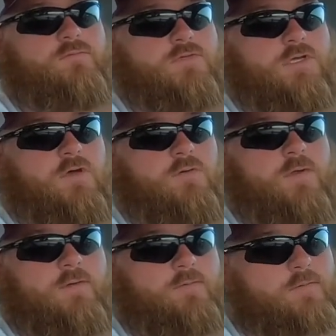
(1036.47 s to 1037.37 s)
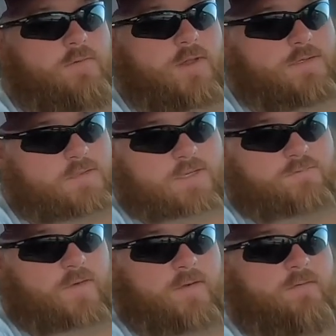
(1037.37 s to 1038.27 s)
So it's
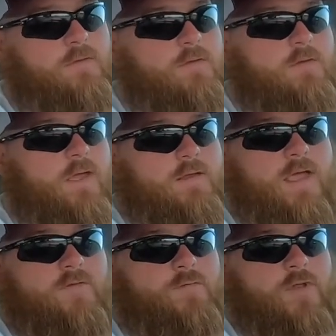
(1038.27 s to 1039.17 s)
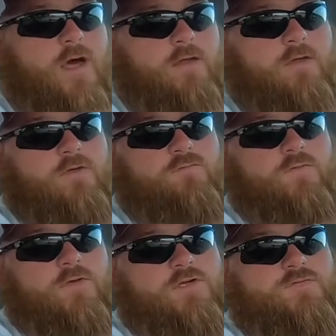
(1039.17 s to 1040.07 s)
fine. It gave them a lot of good
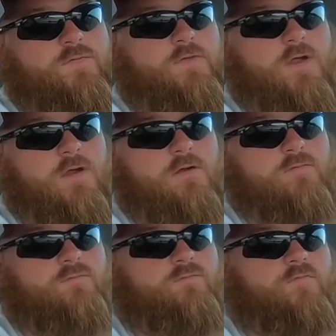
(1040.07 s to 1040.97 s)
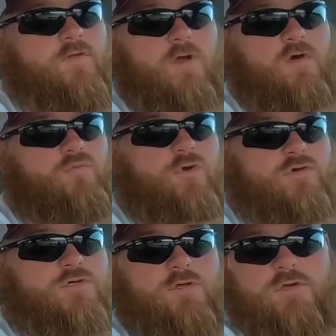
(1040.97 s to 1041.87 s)
footage for their own
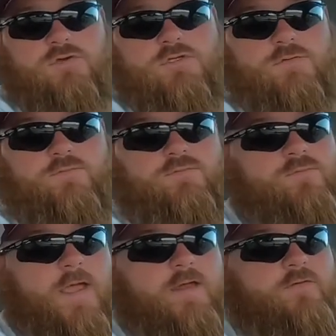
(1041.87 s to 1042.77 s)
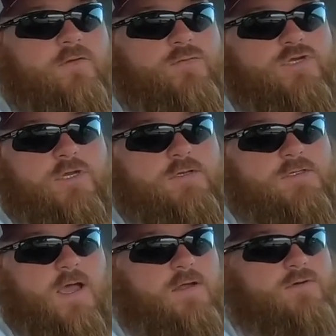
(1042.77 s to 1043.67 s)
personal use to hand to their machine
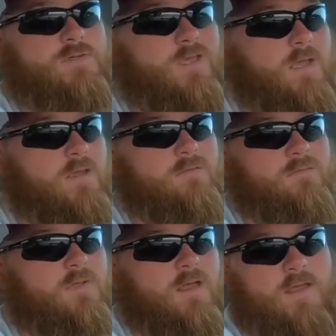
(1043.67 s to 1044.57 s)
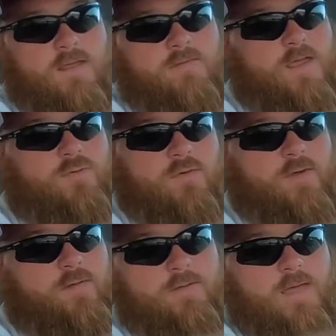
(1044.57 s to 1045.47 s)
designers, and they were
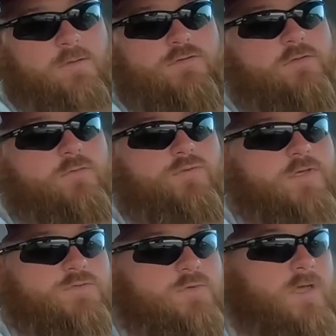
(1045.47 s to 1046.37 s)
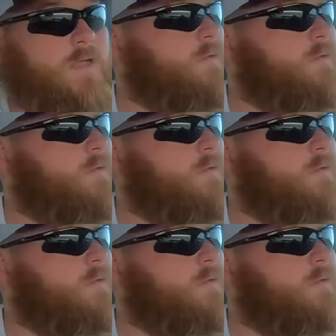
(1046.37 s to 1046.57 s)
absolutely pleased with that.